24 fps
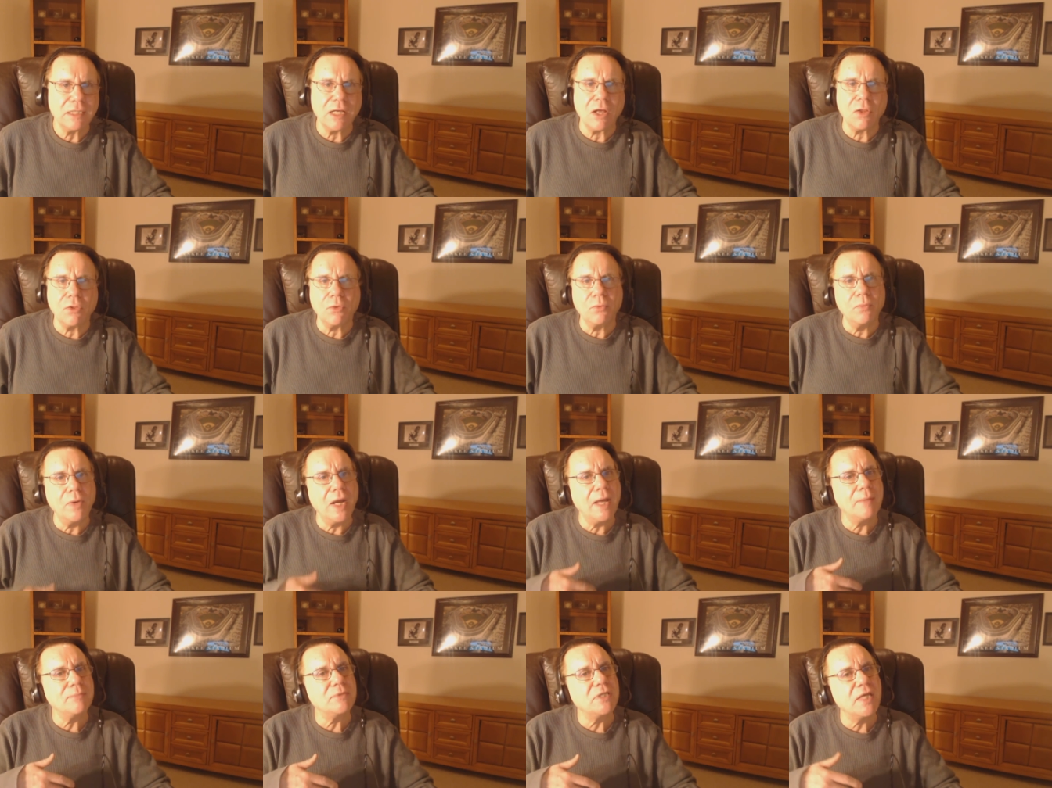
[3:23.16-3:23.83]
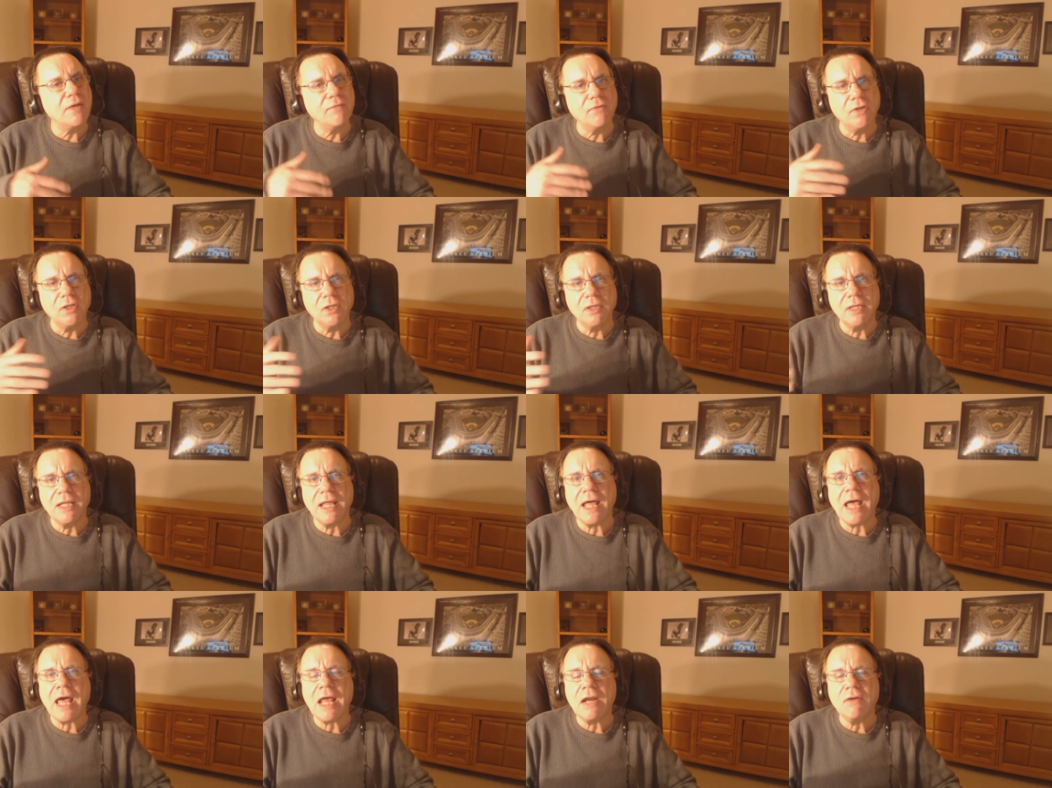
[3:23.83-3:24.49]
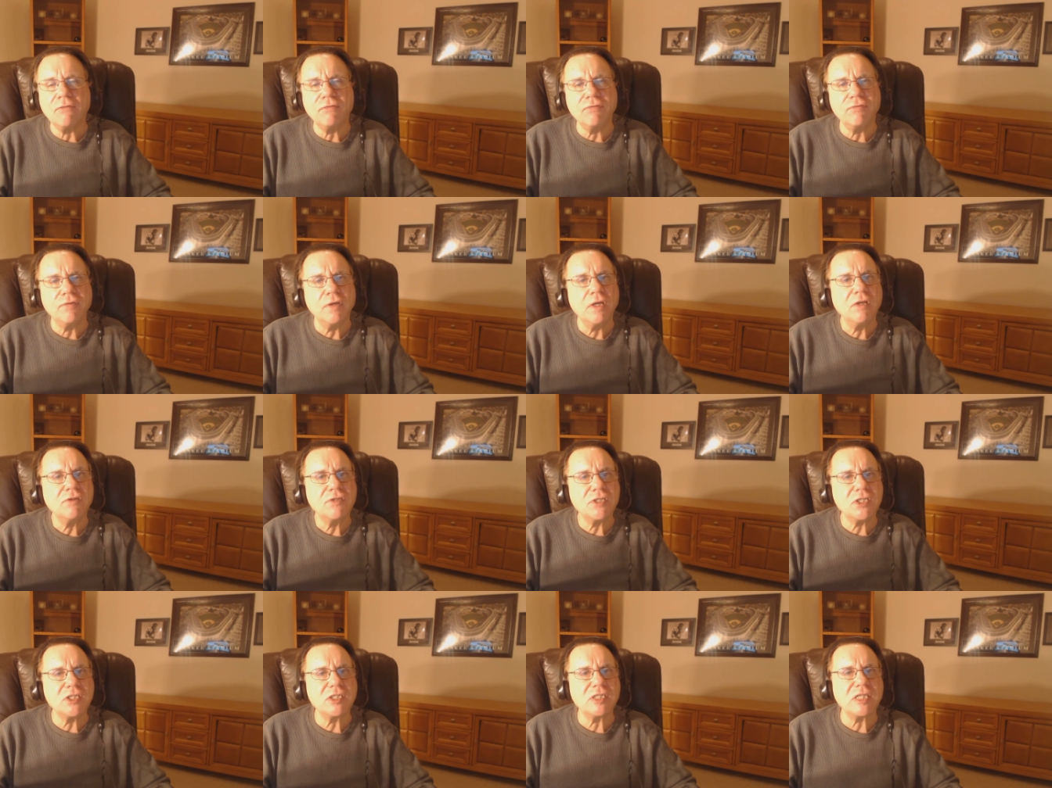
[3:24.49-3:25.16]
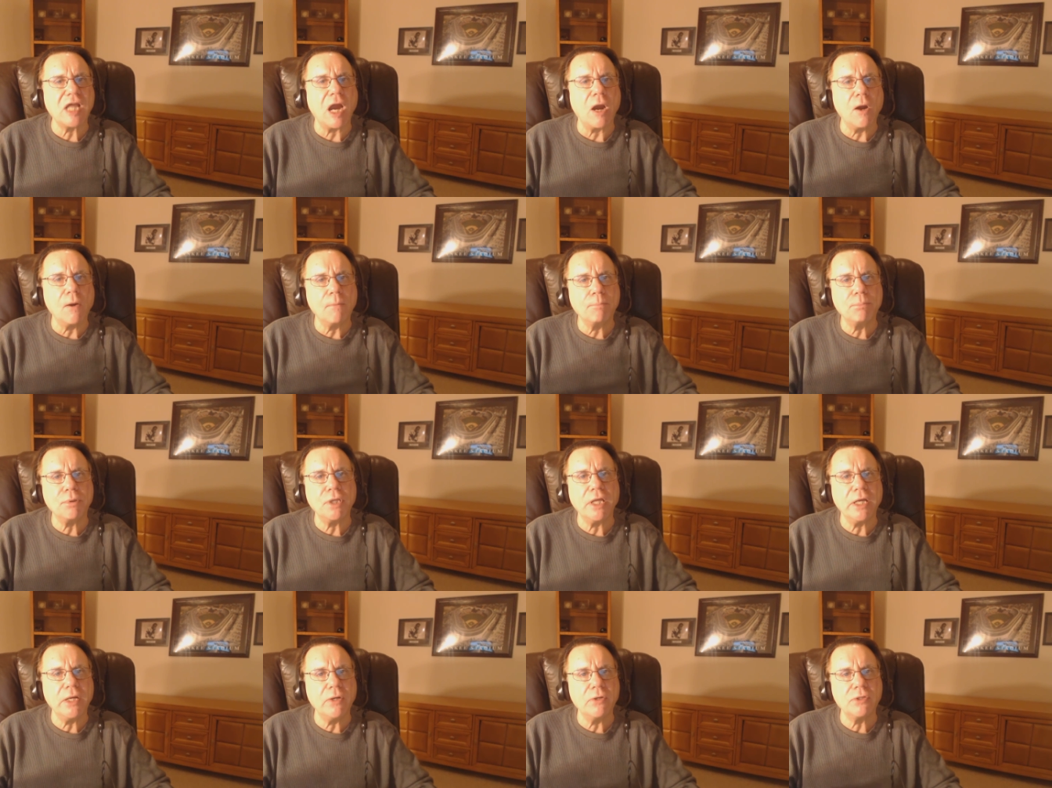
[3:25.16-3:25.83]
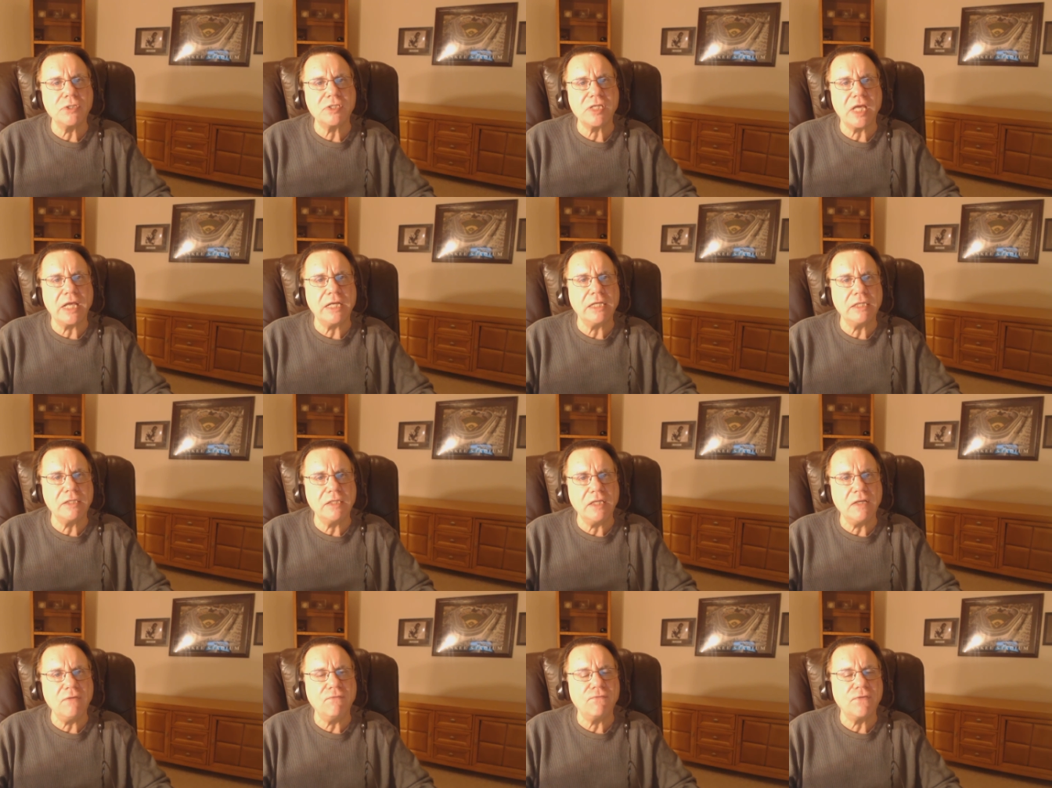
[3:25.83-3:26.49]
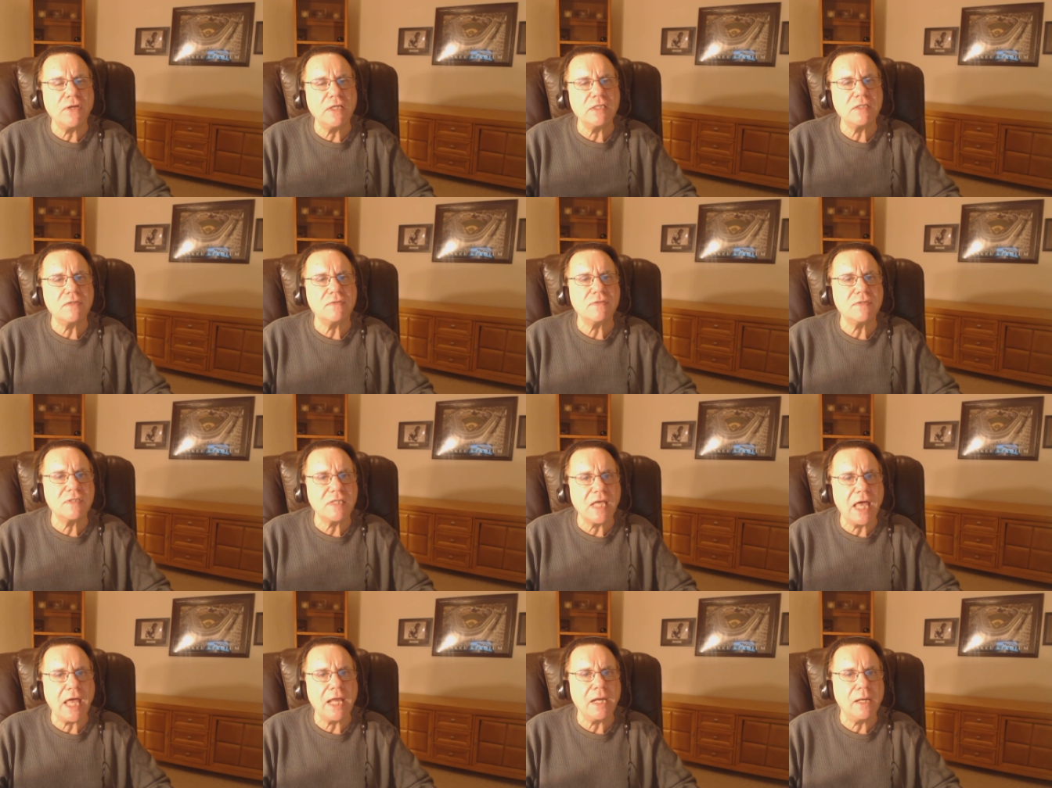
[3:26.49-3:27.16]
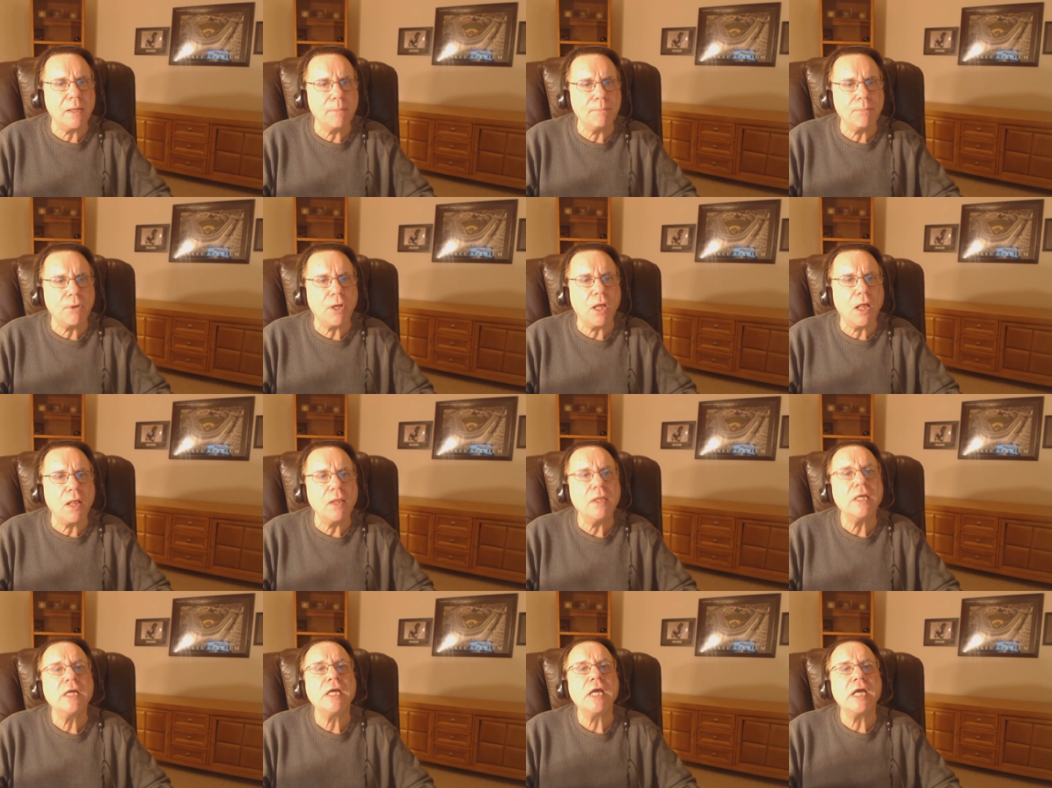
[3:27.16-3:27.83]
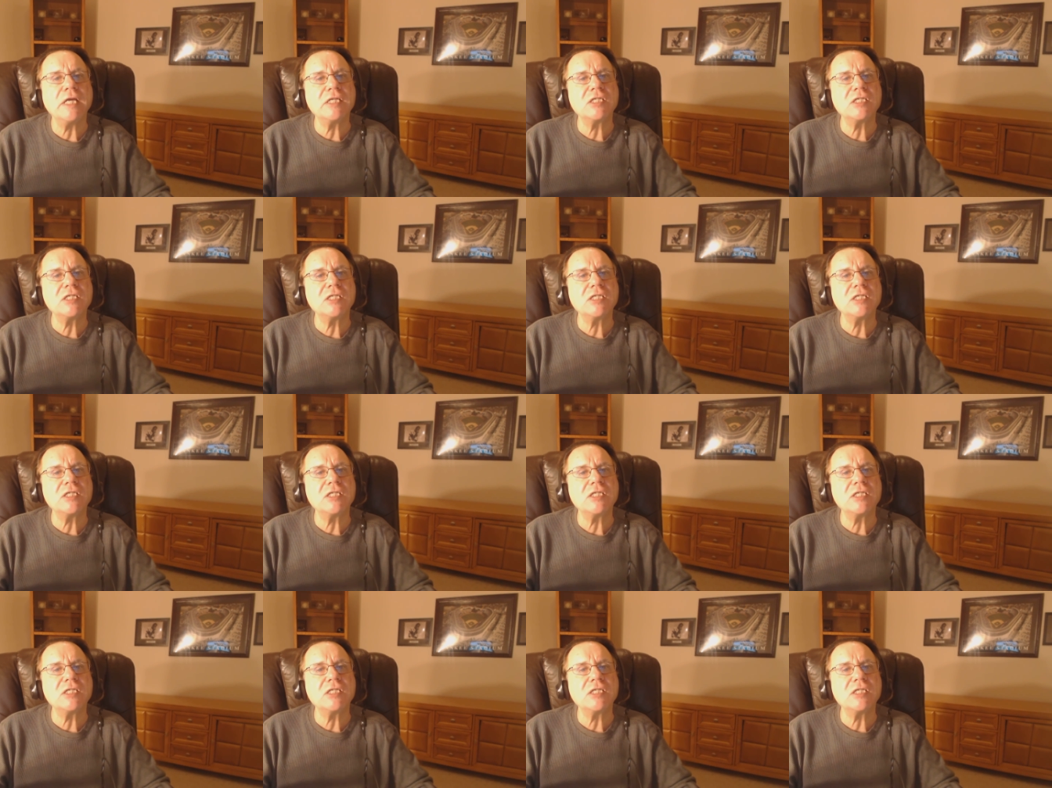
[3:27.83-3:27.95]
Now the Rams have a lot of star players on the defensive side of the ball,